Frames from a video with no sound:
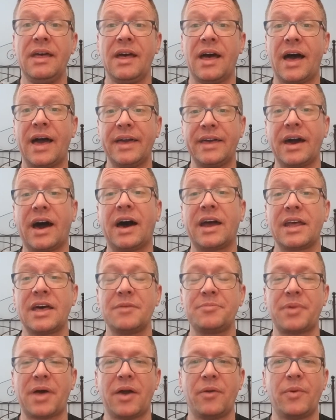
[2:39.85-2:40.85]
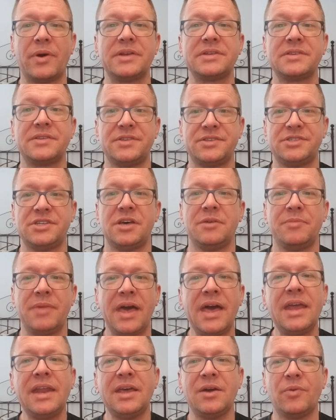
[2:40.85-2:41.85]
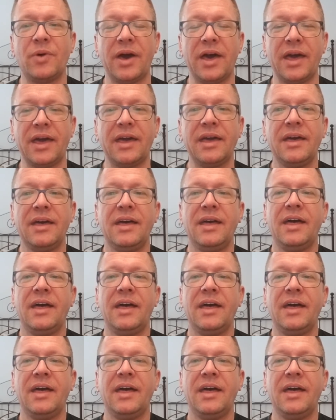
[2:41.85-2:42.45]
I got up. I went to the gym anyway.